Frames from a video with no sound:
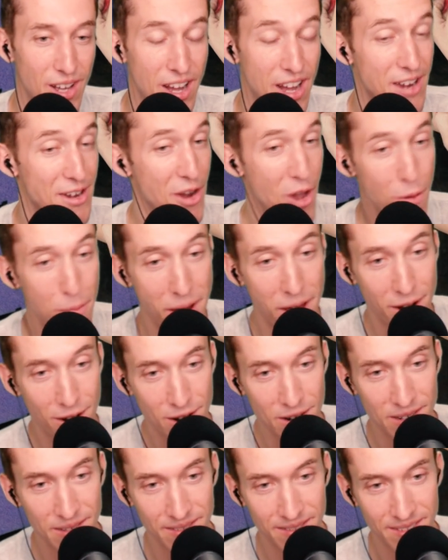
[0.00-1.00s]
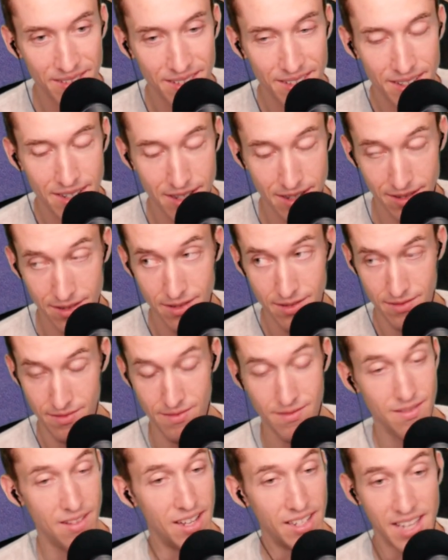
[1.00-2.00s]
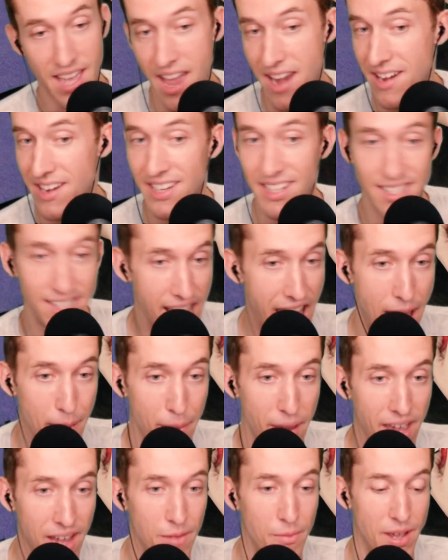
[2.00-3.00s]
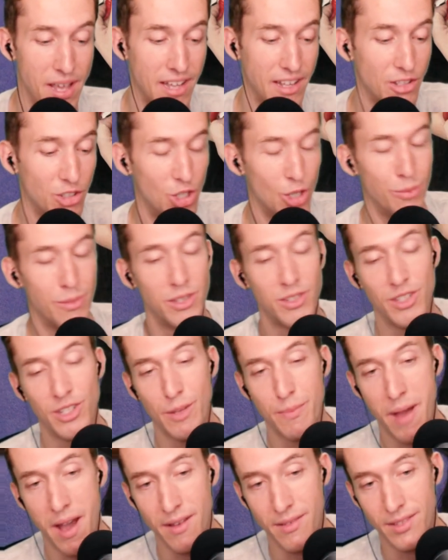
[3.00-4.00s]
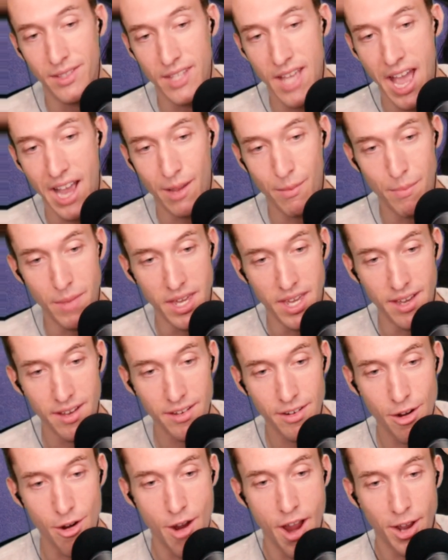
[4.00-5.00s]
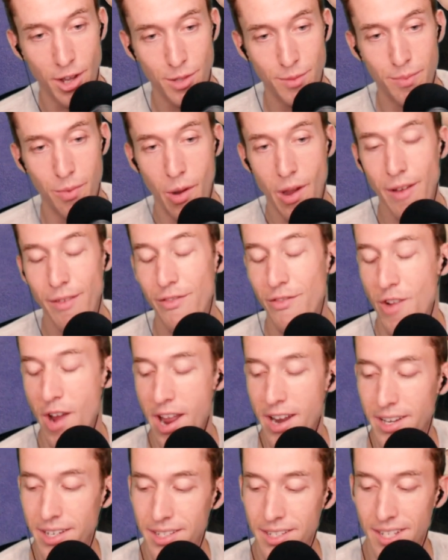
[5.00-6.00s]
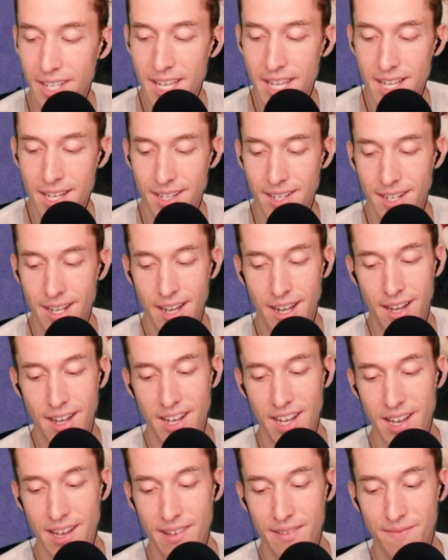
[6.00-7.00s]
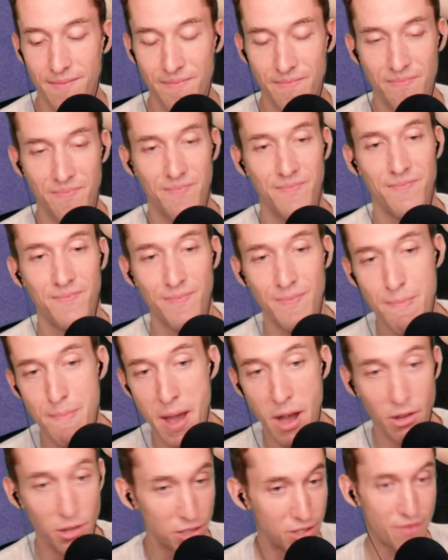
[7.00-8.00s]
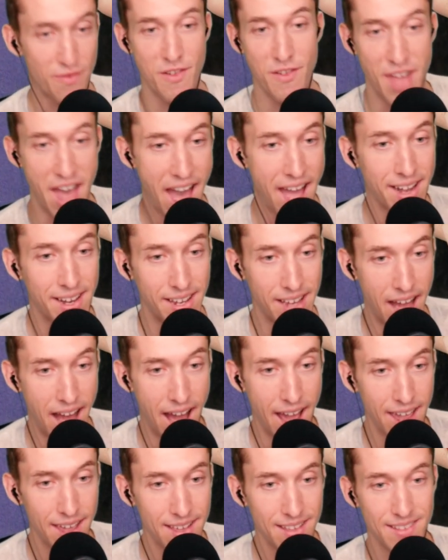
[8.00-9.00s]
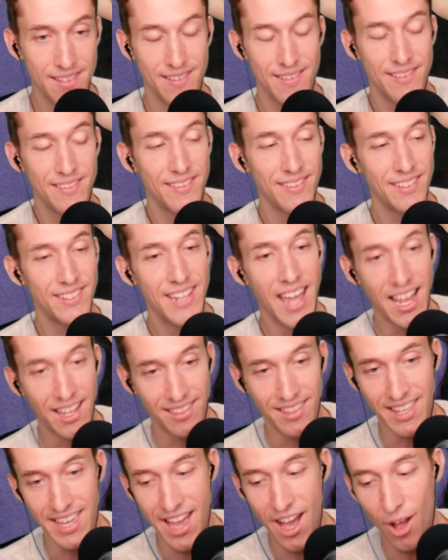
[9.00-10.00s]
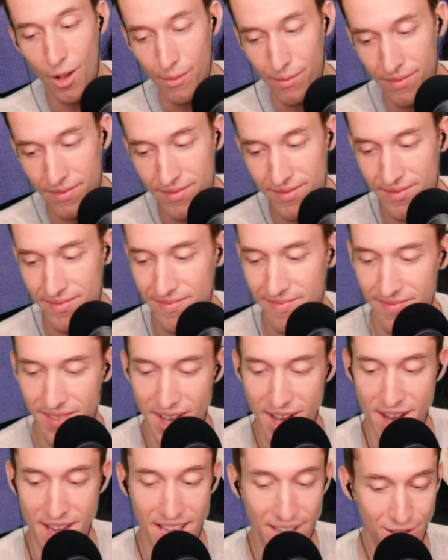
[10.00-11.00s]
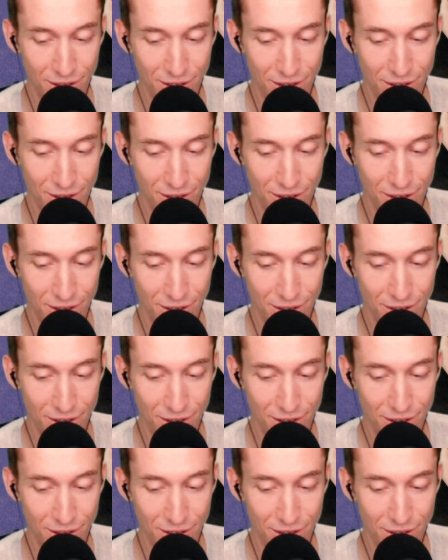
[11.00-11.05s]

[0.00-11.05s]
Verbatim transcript: uh, know better. Again, damning. We assume this is about Zack Bia, her ex boyfriend. Uh, bells for that guy. Take the L uh,